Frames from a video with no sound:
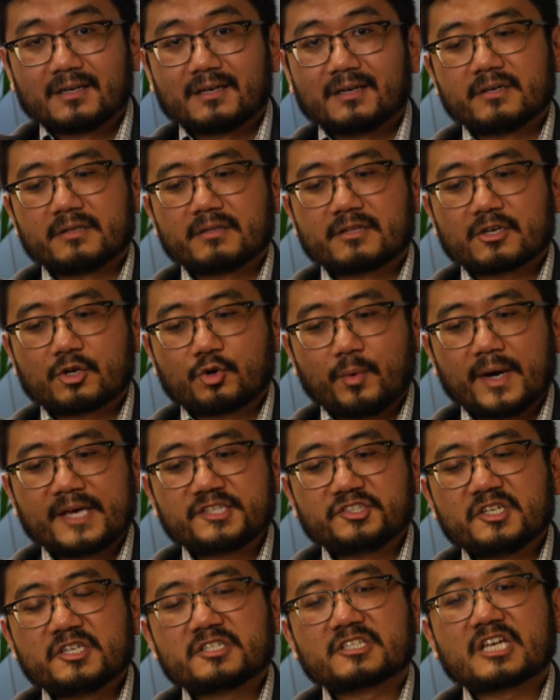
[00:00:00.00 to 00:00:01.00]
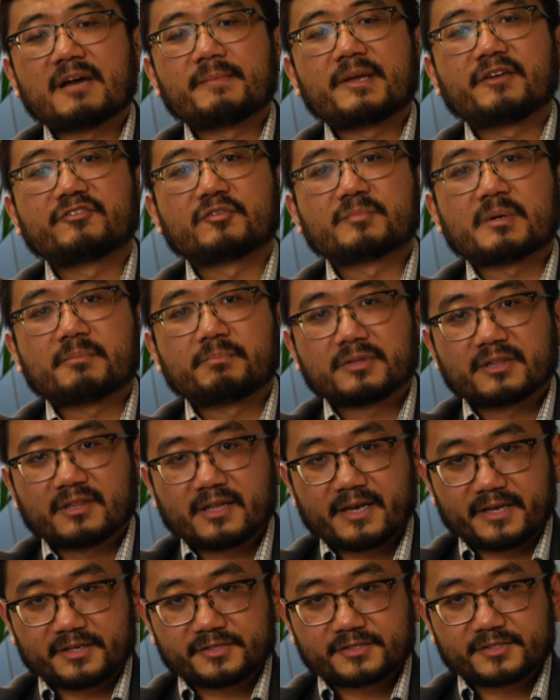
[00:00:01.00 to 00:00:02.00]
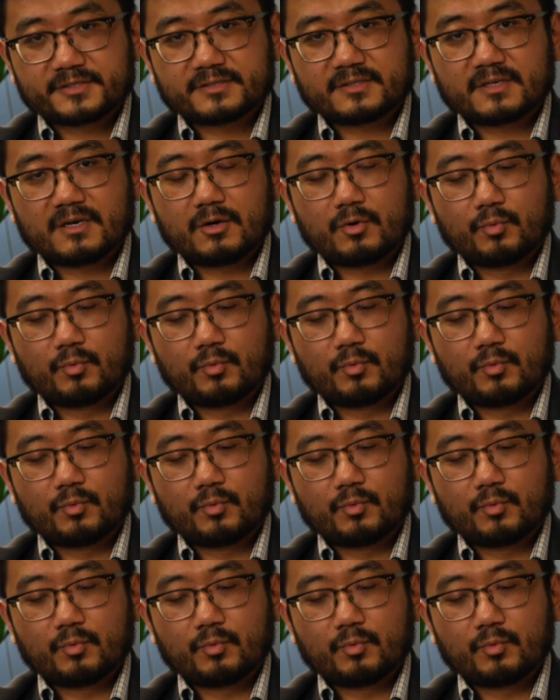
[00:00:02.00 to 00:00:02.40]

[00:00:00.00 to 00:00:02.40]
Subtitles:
The question is coming from a place